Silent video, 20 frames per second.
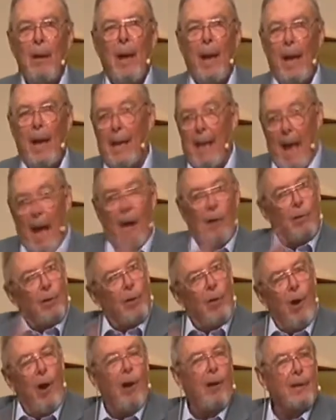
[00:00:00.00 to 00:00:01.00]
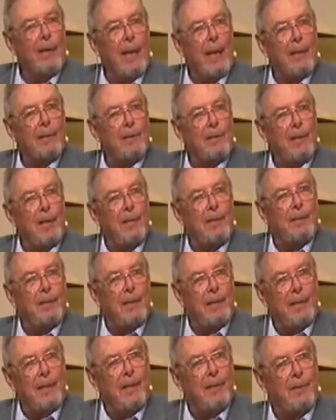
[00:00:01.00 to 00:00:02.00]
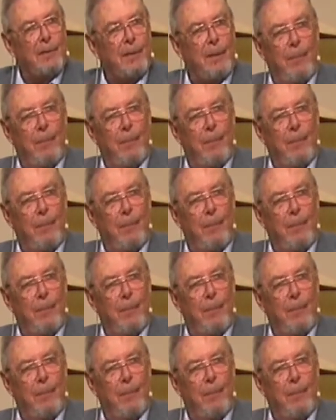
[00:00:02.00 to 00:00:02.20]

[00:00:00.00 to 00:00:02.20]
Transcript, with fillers: And how long that season is